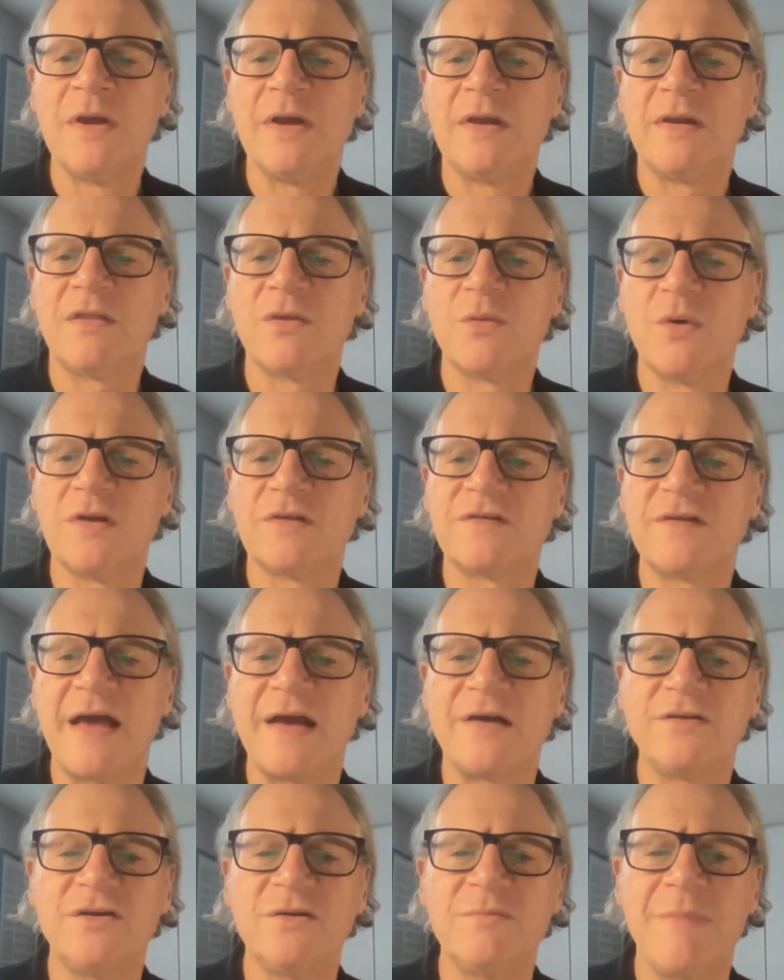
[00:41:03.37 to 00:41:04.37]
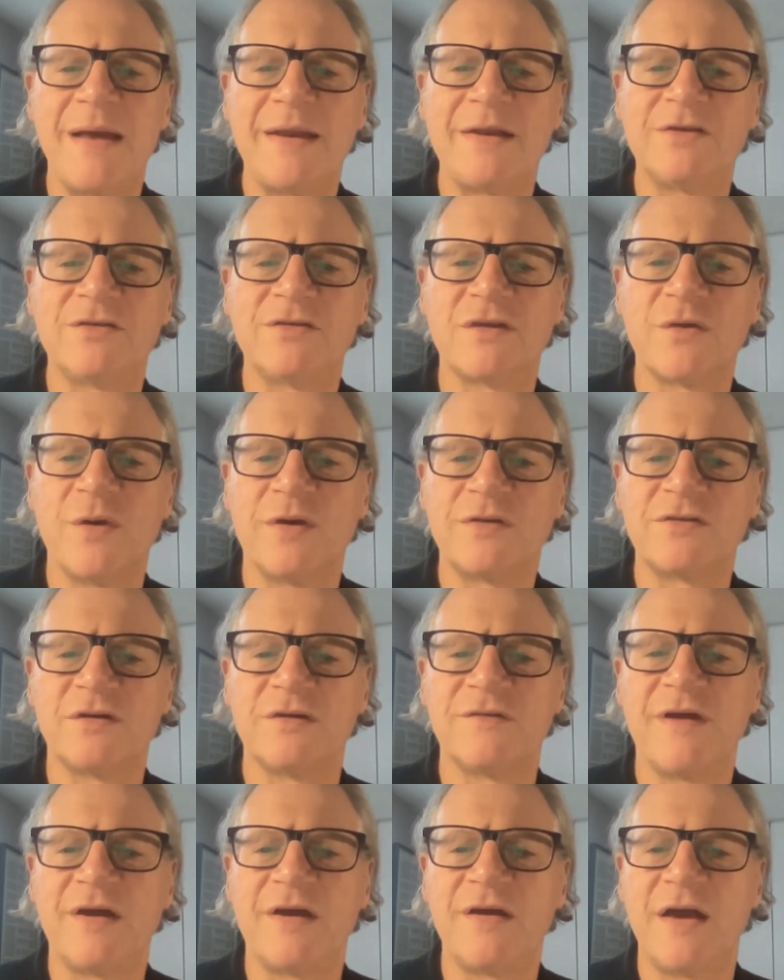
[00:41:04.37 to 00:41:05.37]
In other words, how do you manage the
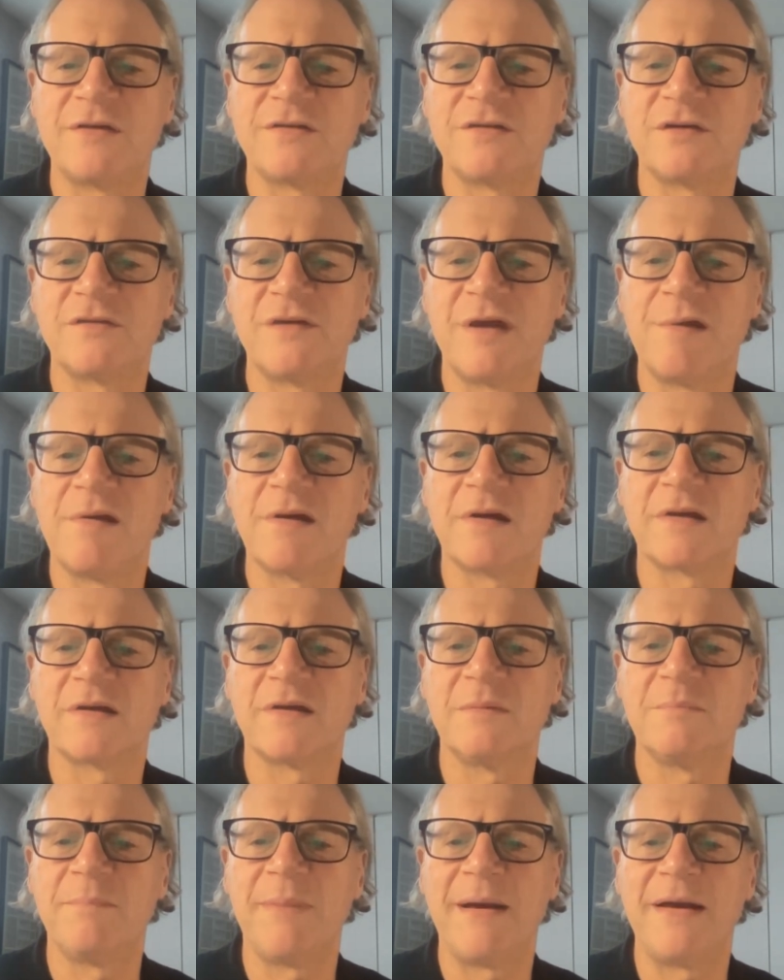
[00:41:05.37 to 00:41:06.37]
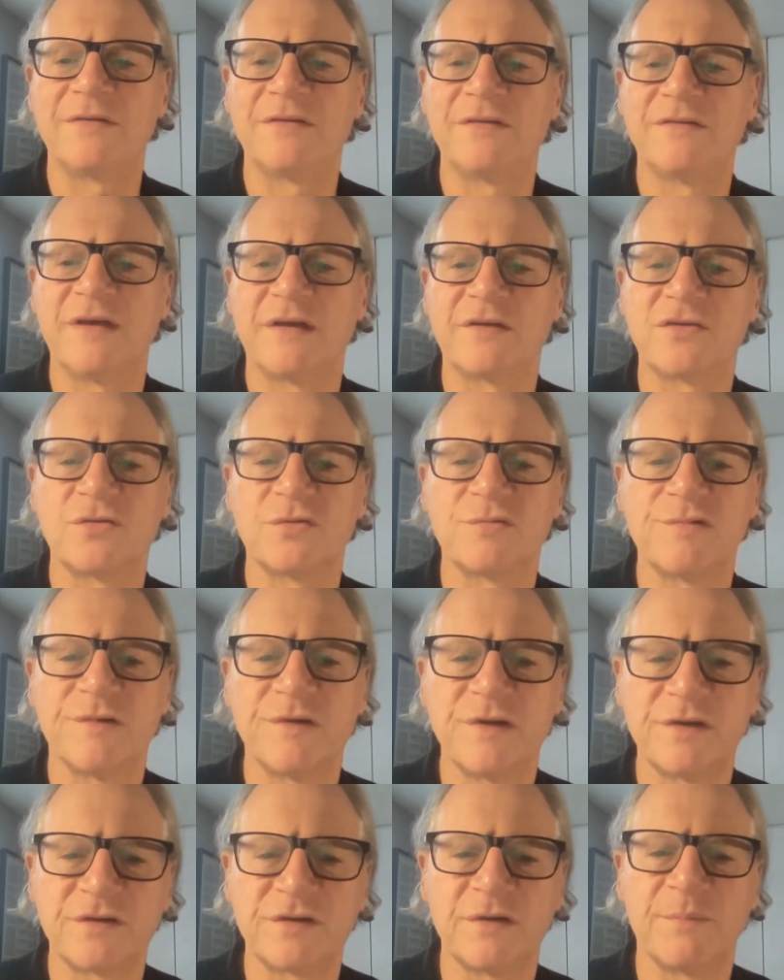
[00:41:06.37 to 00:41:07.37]
question of how esoteric and bound to textual
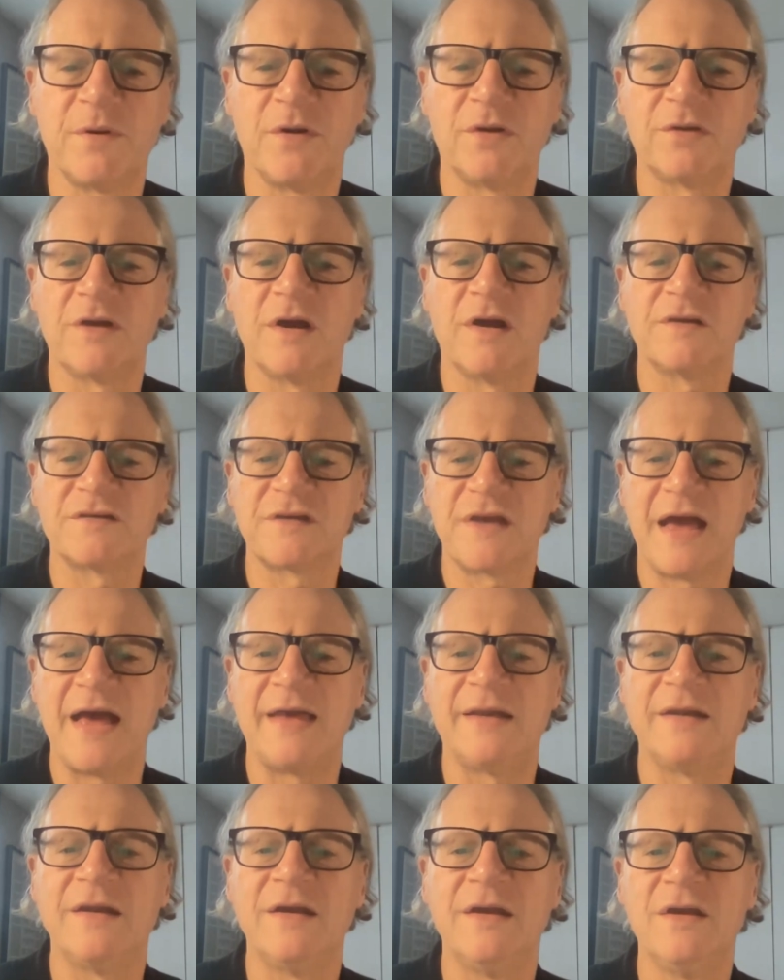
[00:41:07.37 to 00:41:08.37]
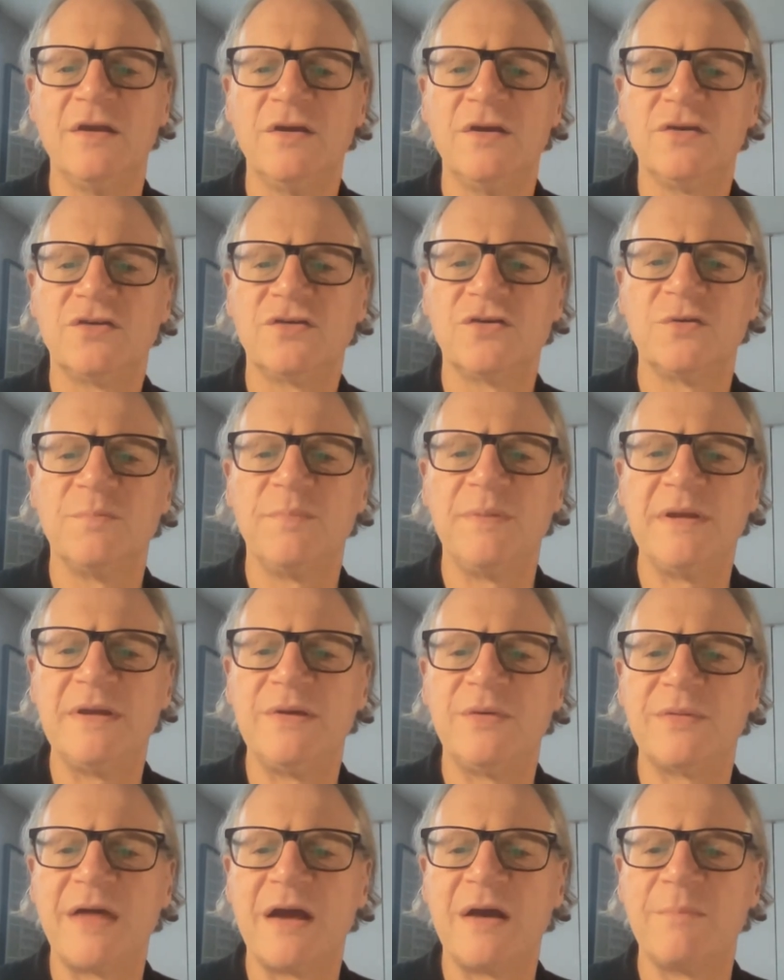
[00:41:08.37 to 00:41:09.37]
tradition a podcast can, should
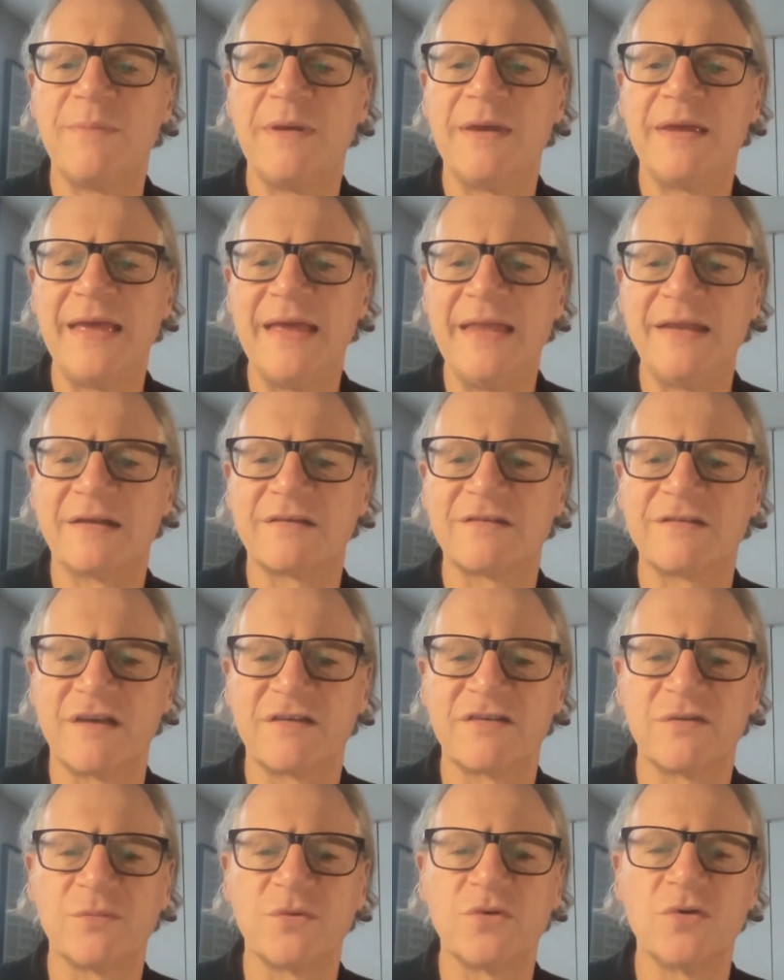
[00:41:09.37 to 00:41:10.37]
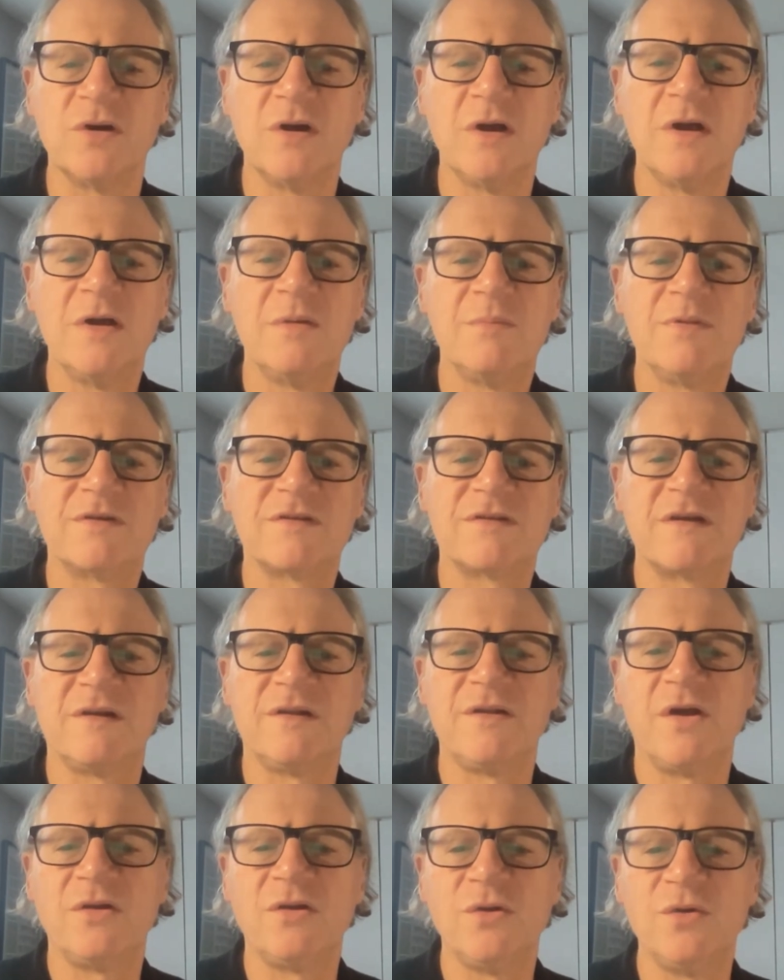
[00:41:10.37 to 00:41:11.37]
be without being inaccessible, but mm.
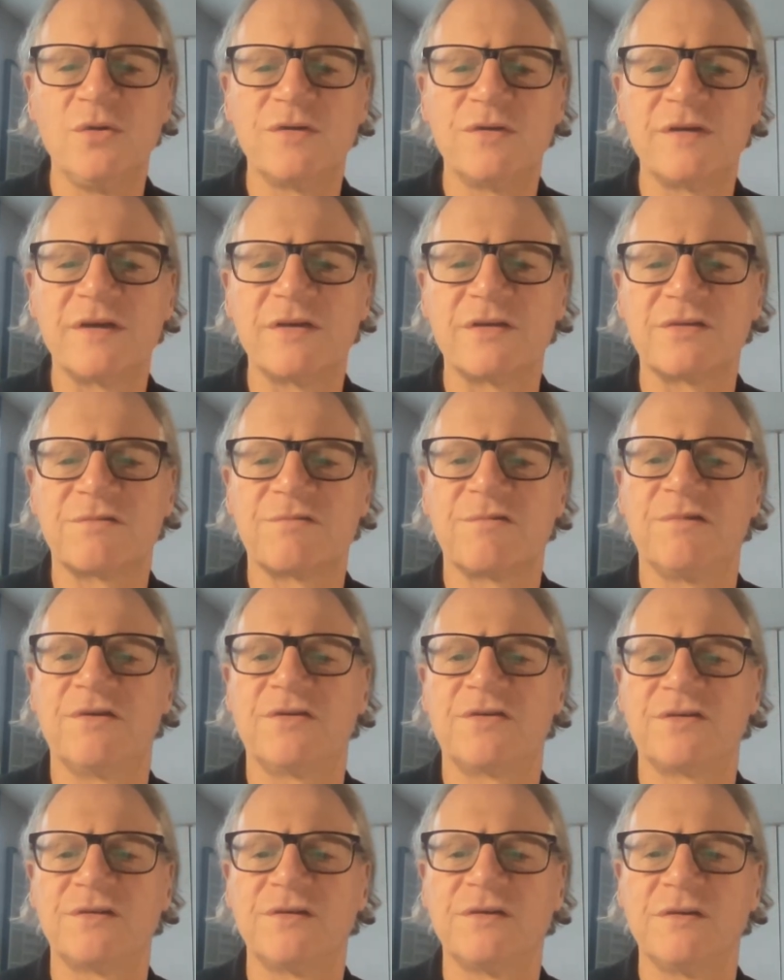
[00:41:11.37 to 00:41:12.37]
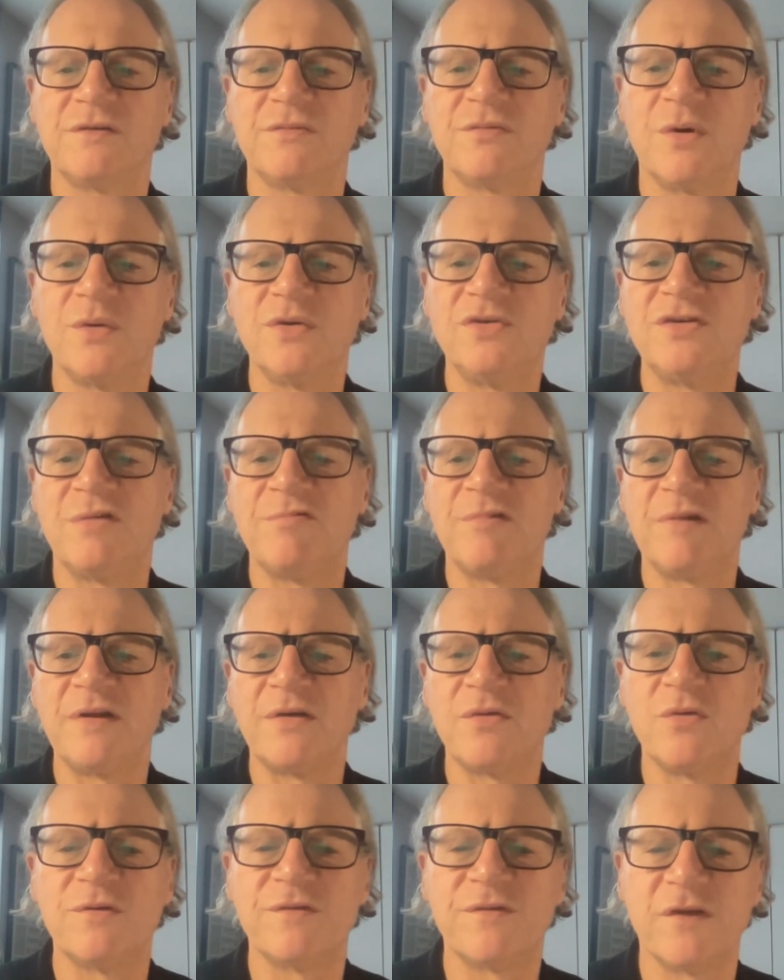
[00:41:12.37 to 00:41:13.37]
still not losing its tradition of what we generally
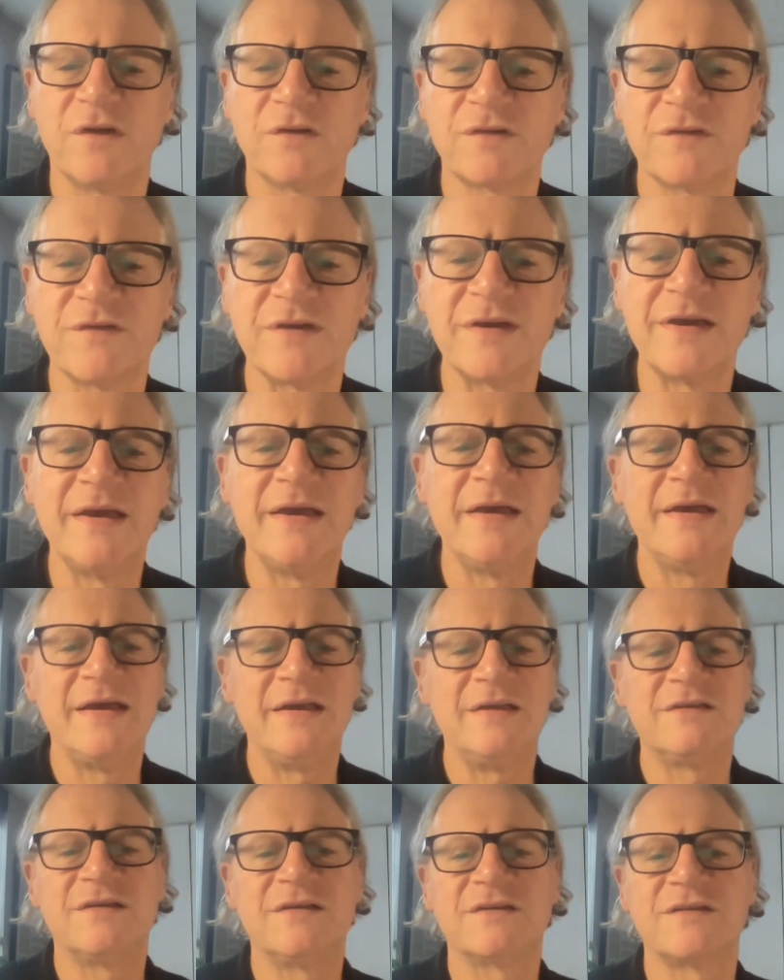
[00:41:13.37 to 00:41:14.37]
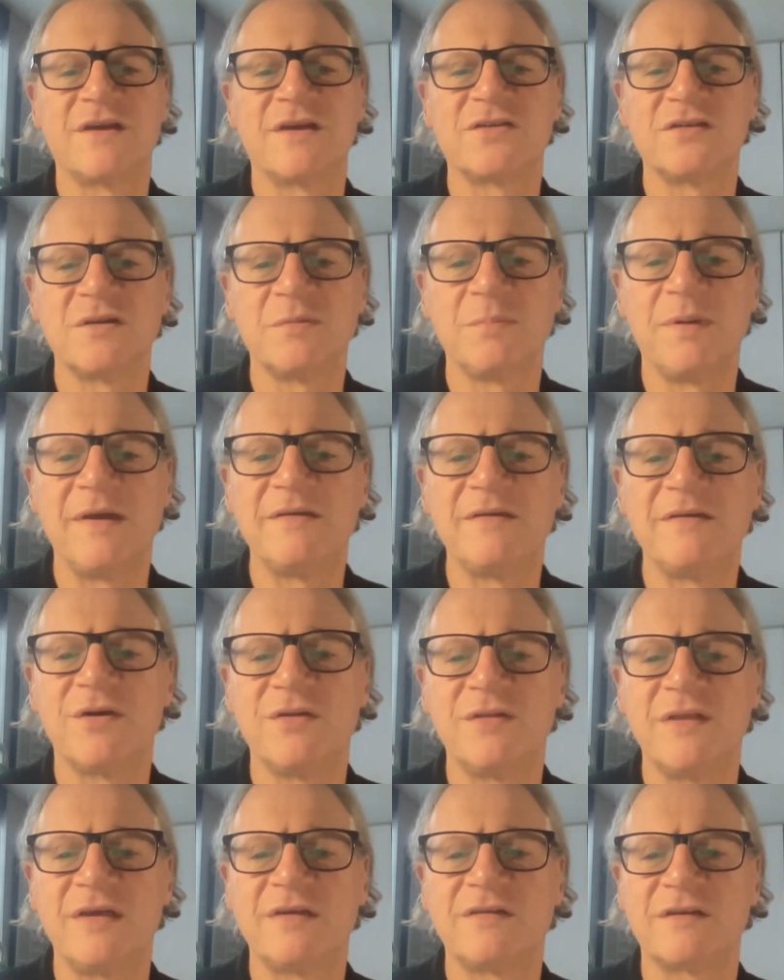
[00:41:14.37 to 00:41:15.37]
call philosophy in succession to
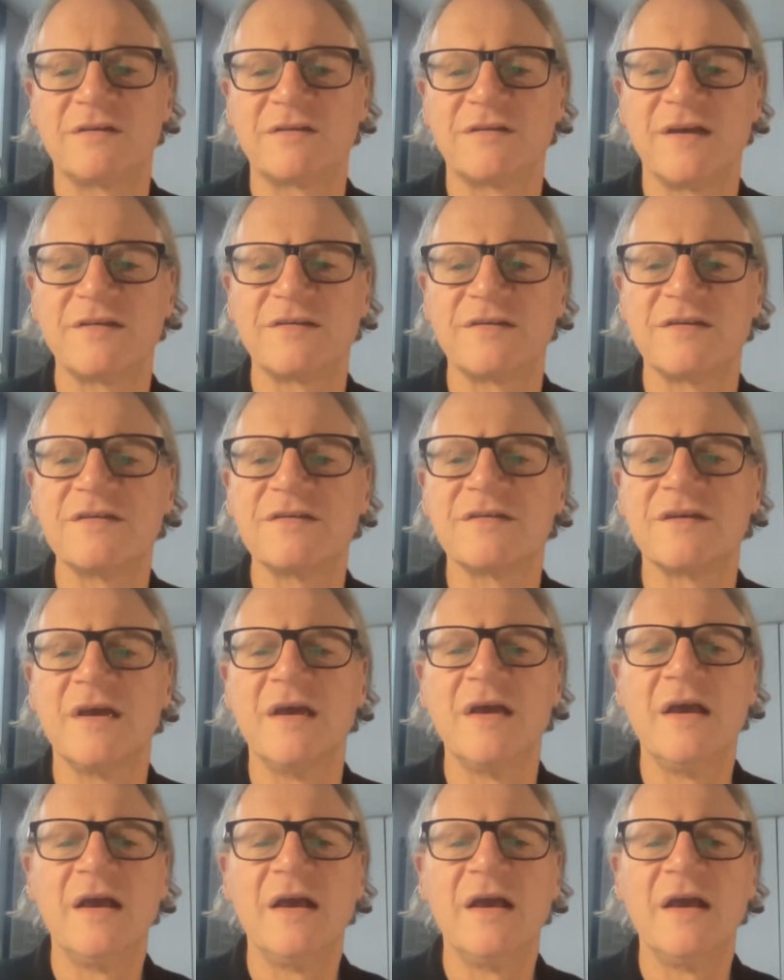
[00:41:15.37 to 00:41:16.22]
Plato and their successors?